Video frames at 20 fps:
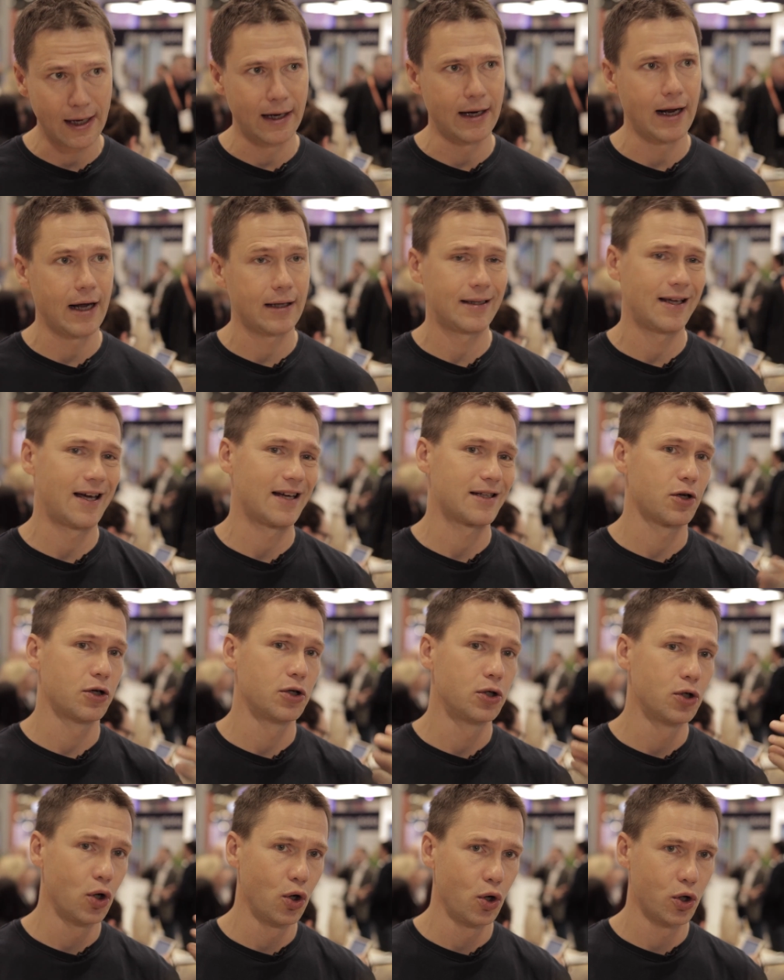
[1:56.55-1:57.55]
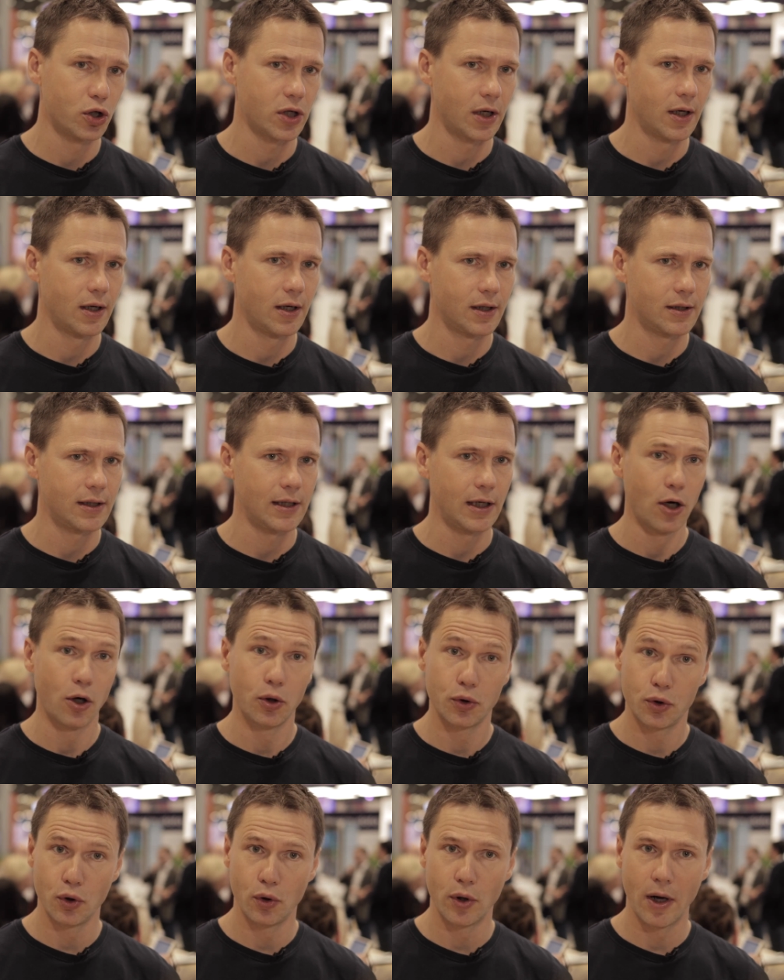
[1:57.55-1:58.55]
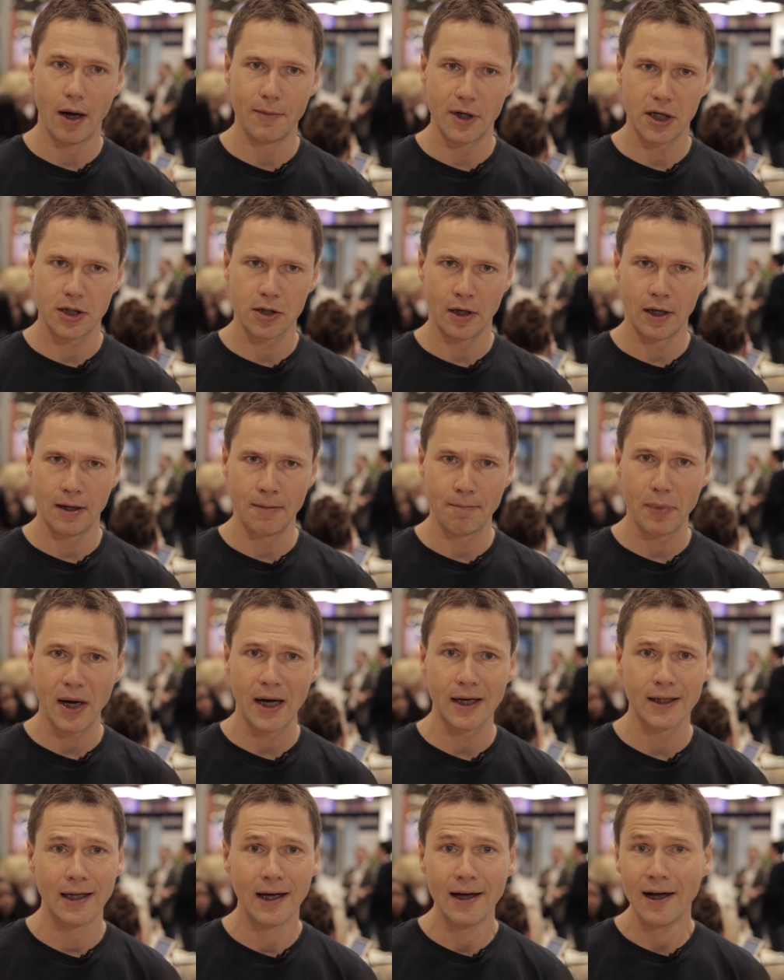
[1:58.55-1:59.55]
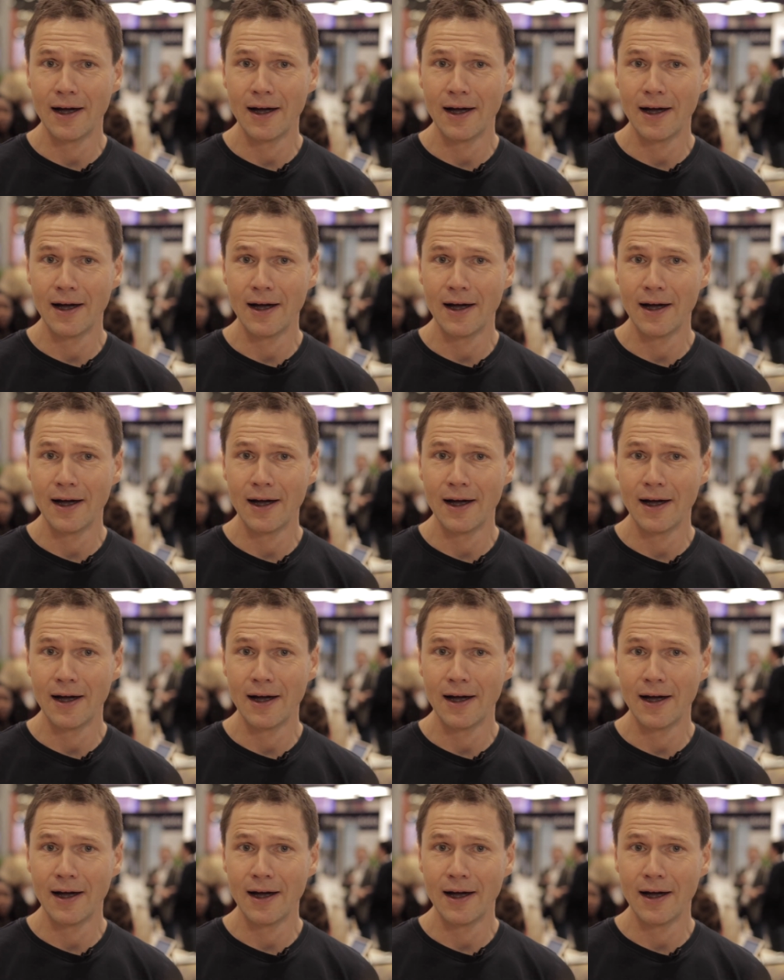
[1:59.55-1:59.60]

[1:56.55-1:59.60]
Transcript: and that has a huge CO2 emission impact.